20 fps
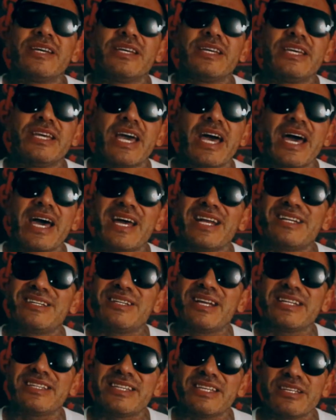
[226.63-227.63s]
He
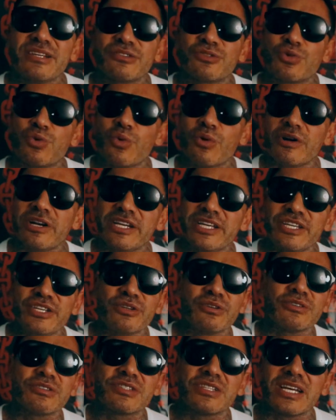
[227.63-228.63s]
had, I think, a
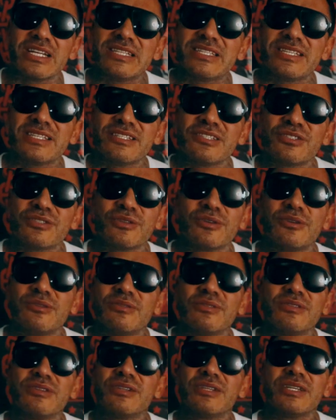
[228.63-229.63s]
20-year sentence, so
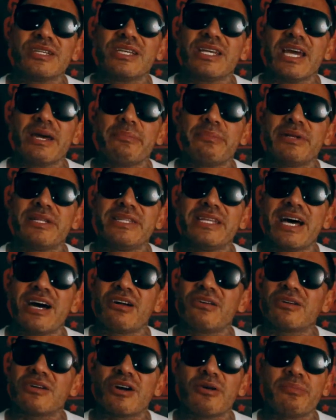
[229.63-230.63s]
he had been
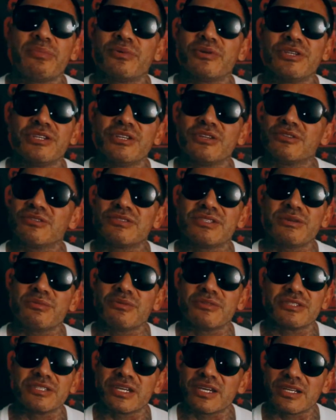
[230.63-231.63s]
down a couple of years. He
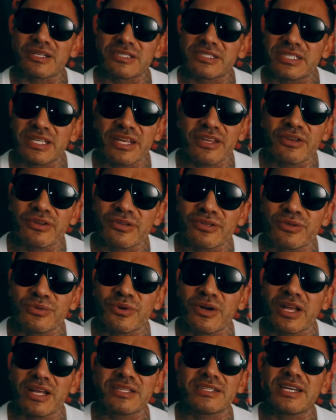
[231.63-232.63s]
wasn't gonna stay there to
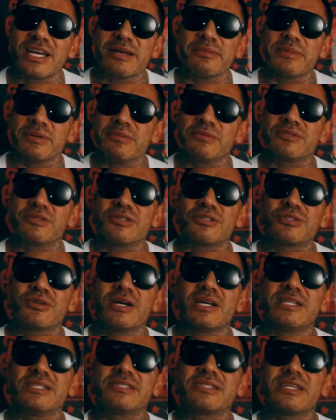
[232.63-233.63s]
do all the time. He was gonna
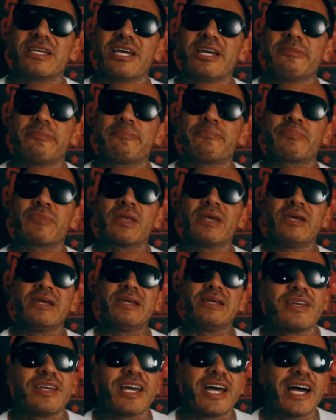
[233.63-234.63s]
try to escape.
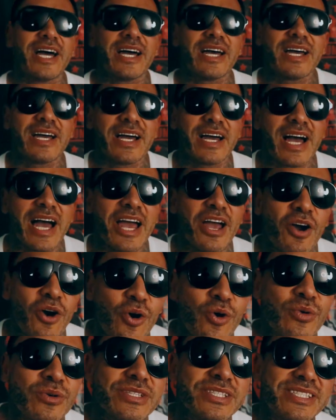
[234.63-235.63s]
I
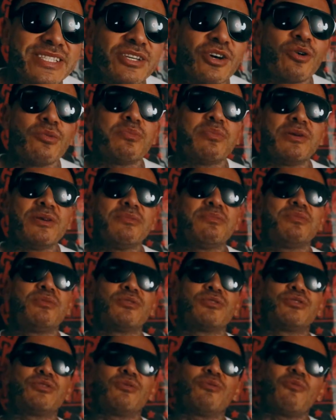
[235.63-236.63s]
always tell
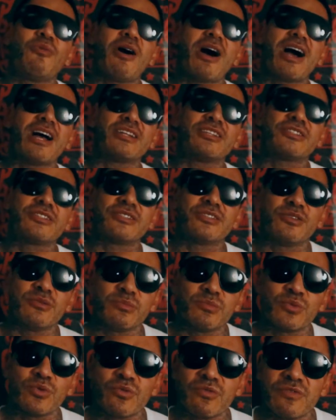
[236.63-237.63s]
people to watch the
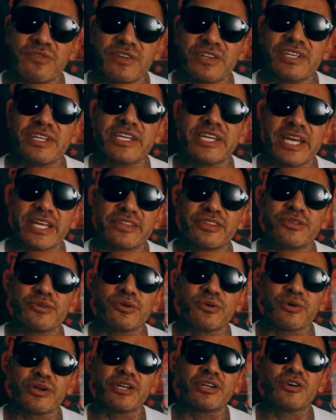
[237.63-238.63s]
movie Get the
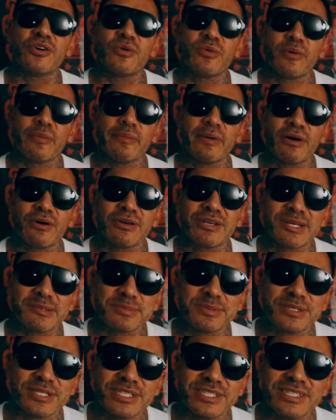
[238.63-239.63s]
Gringo with Mel
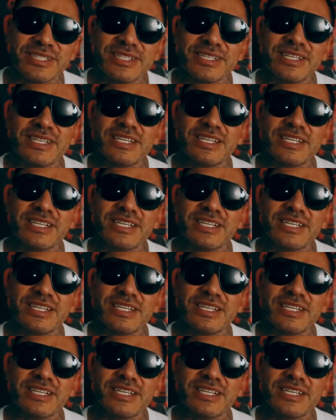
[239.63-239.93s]
Gibson,